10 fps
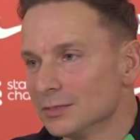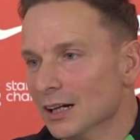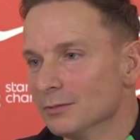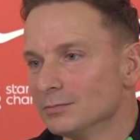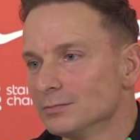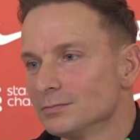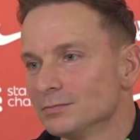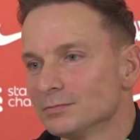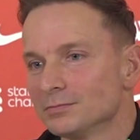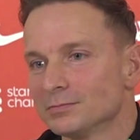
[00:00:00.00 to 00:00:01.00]
yeah.
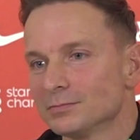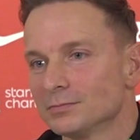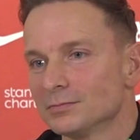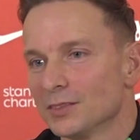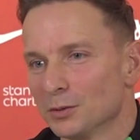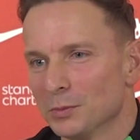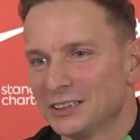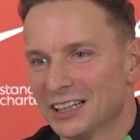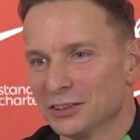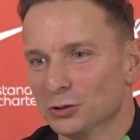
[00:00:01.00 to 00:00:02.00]

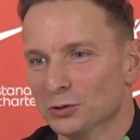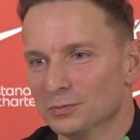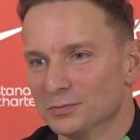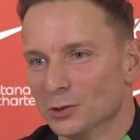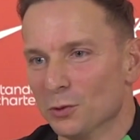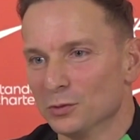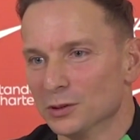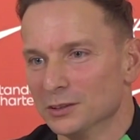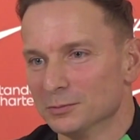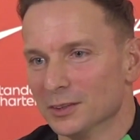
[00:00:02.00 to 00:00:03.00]
Makes sense, no? Hopefully.